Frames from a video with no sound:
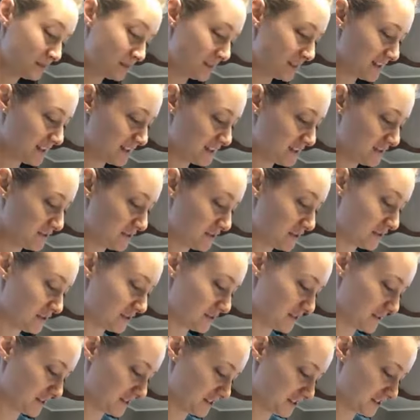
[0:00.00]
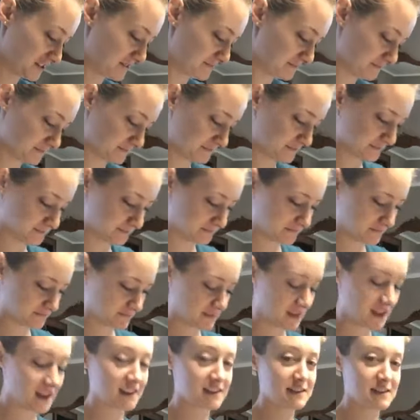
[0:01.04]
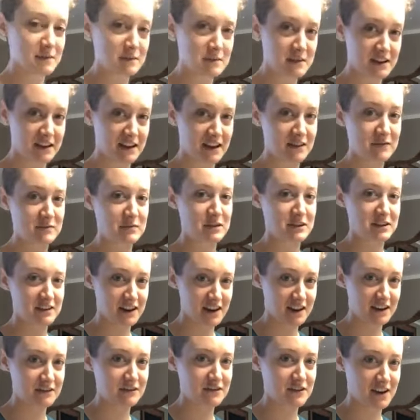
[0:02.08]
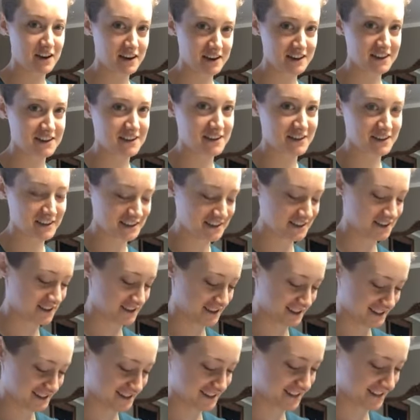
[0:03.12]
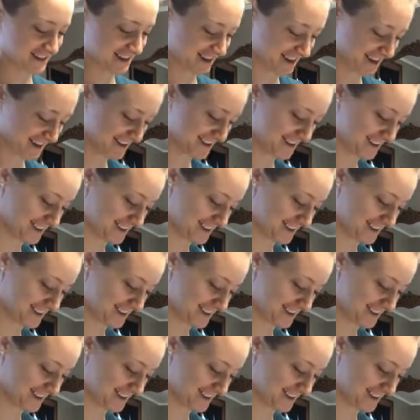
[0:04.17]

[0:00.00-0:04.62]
But that's a very good question, and something I put a lot of thought into, as you can see.